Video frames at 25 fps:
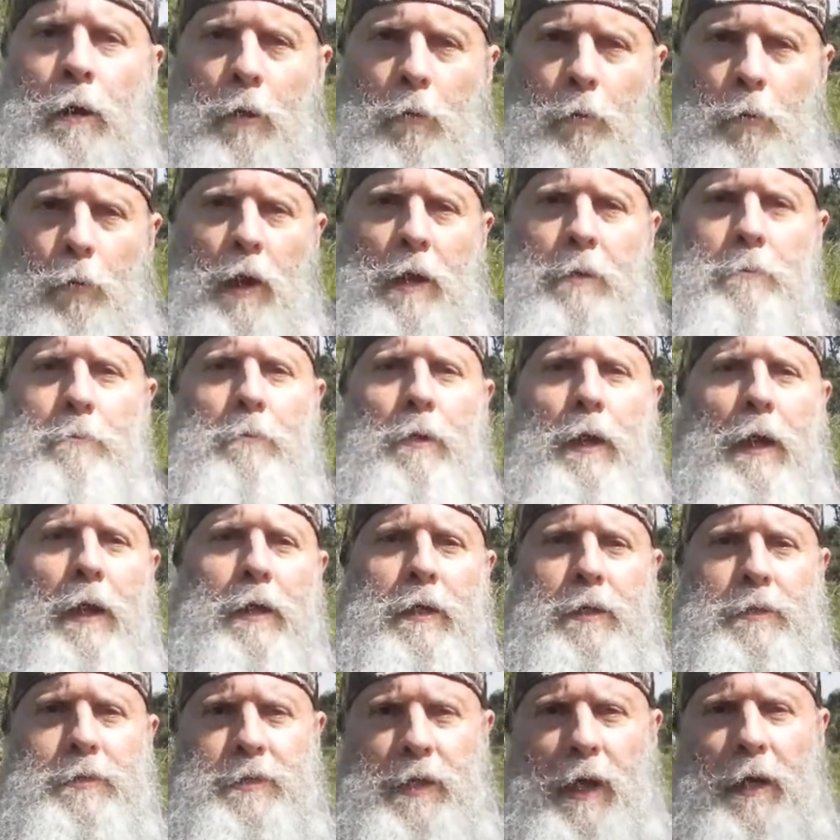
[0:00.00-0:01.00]
When my
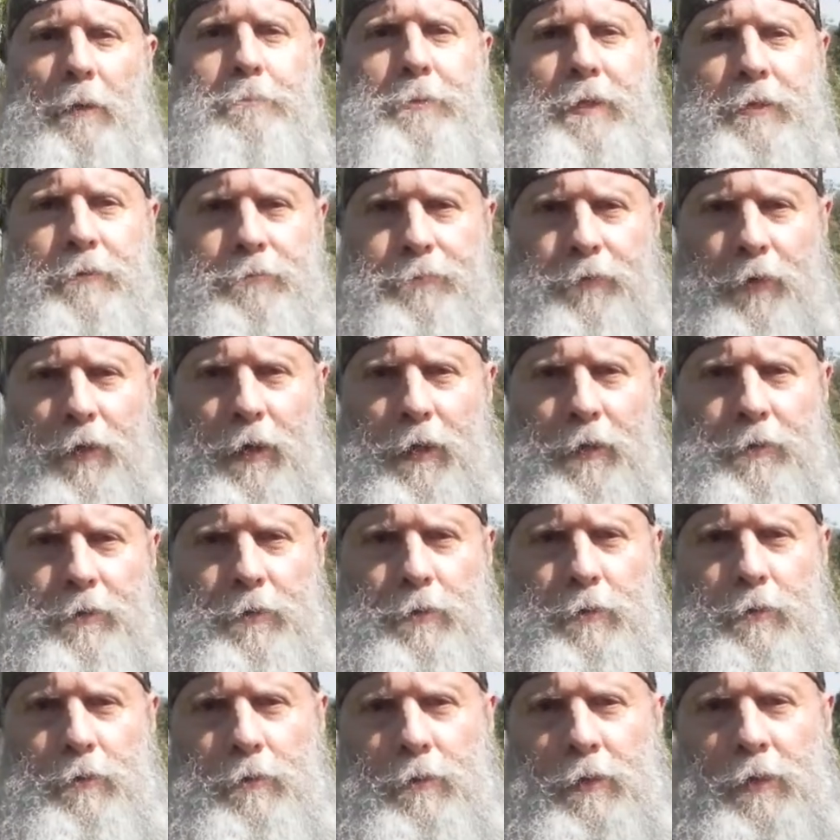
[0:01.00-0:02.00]
adopted
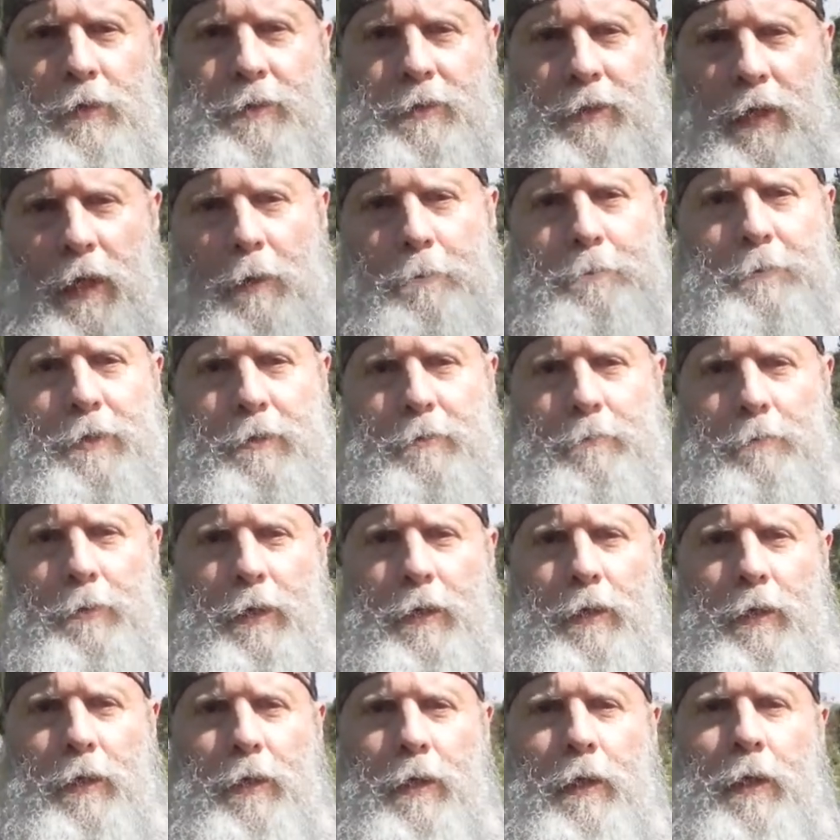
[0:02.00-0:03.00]
father adopted
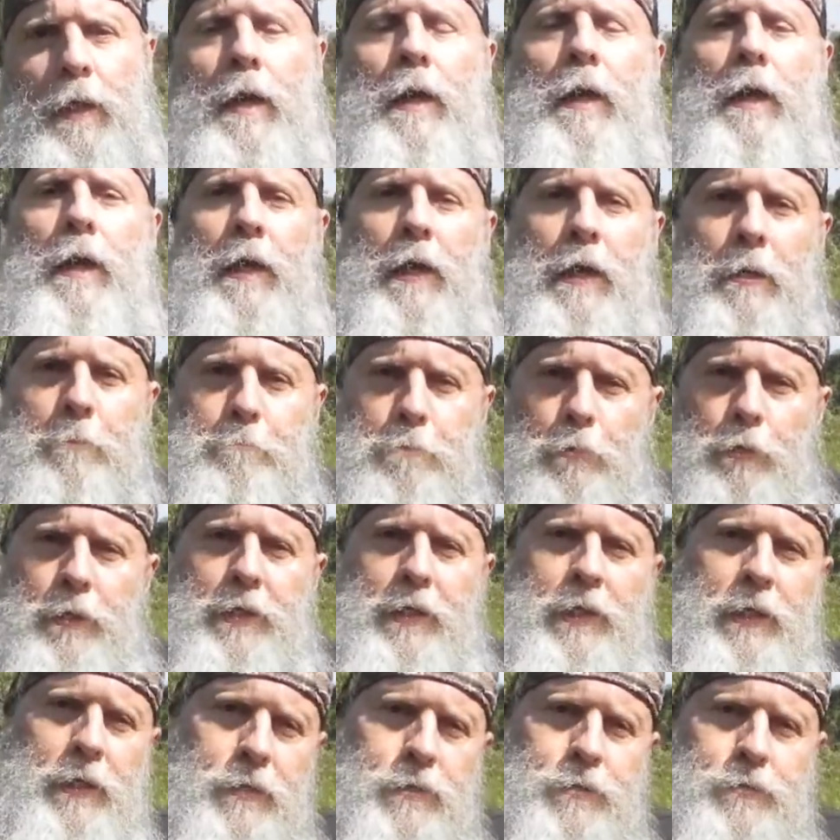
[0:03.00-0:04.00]
me, he put
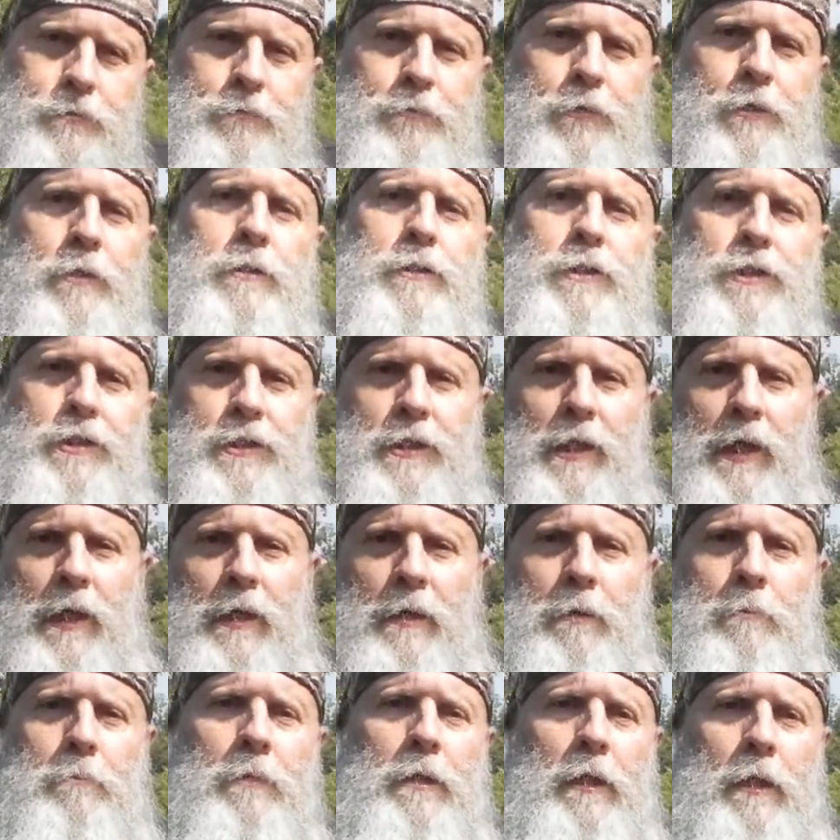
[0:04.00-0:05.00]
his first
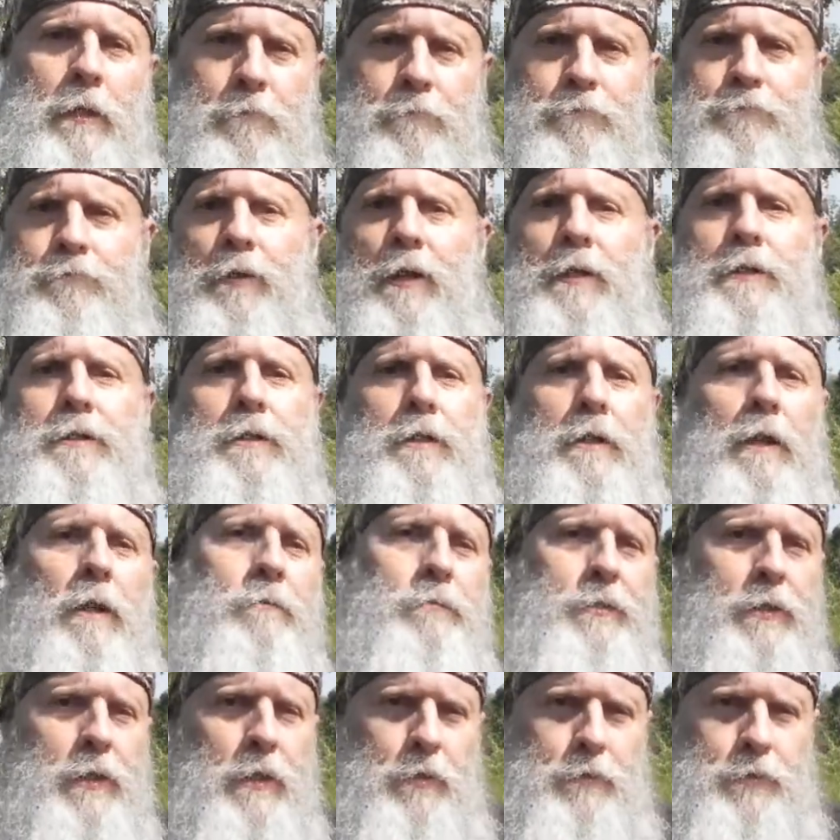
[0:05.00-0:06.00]
name in front
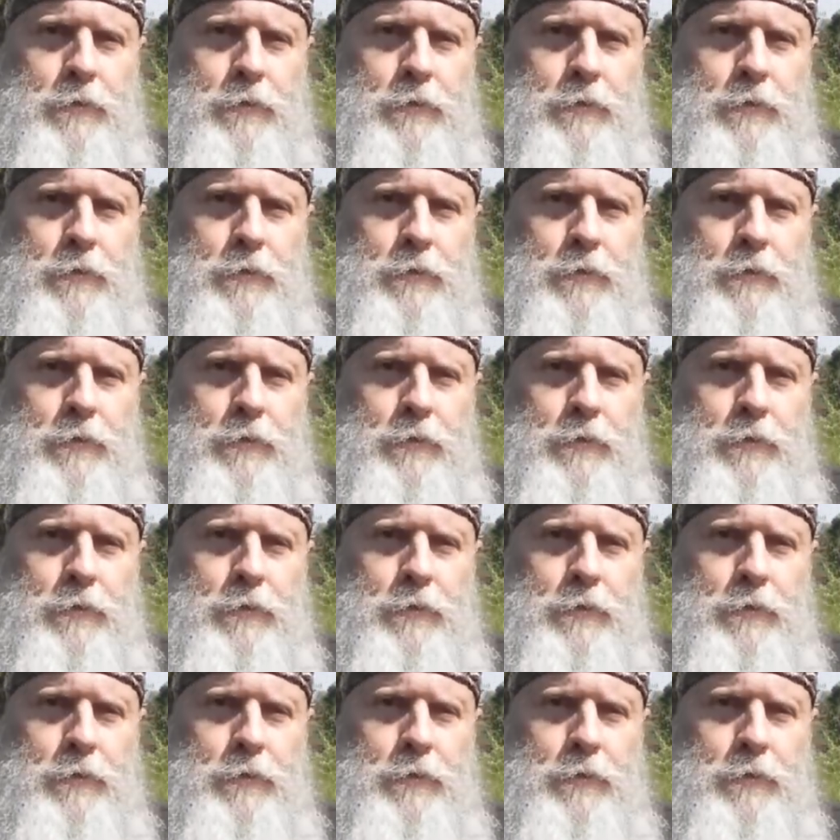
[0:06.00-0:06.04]
of the